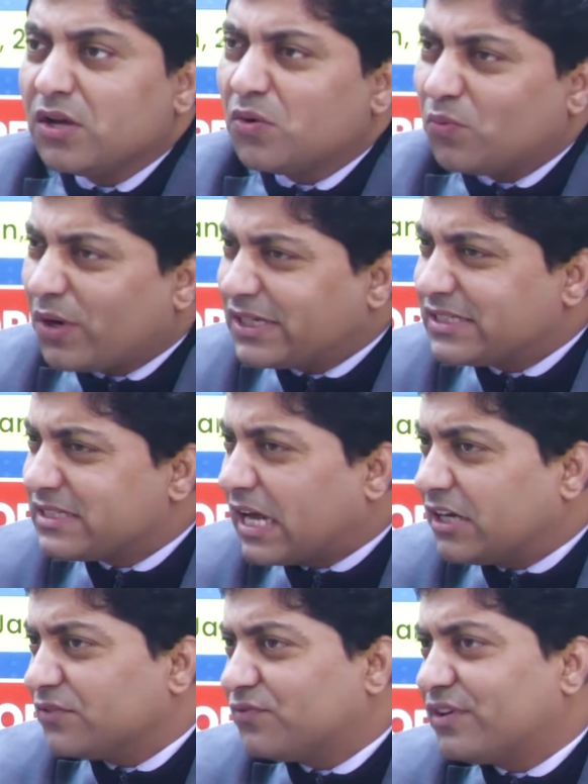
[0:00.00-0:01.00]
What is that
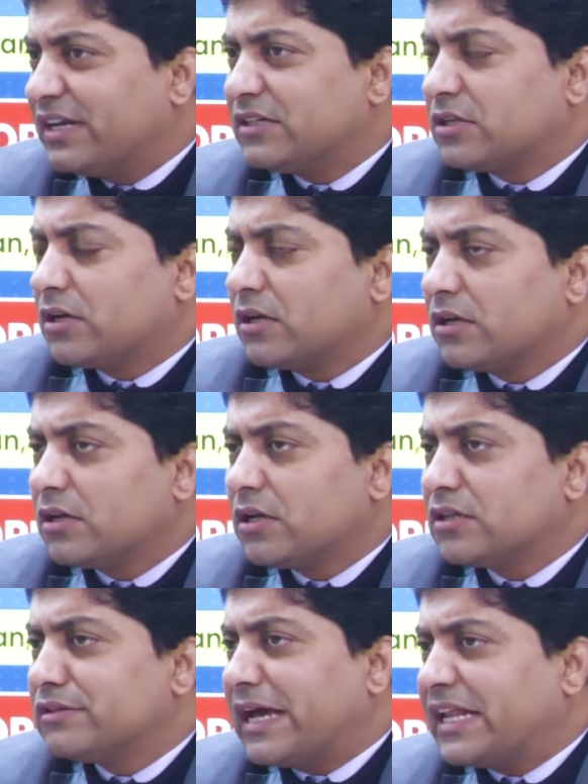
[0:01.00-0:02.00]
different
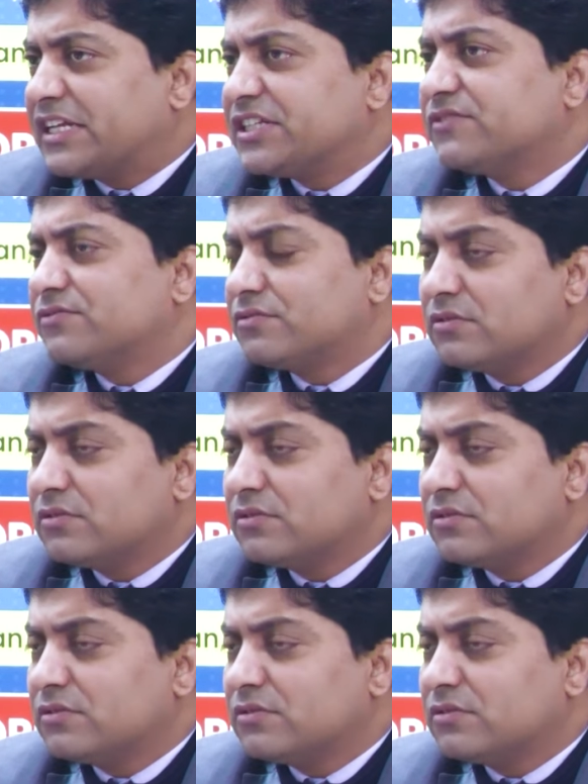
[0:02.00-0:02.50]
narrative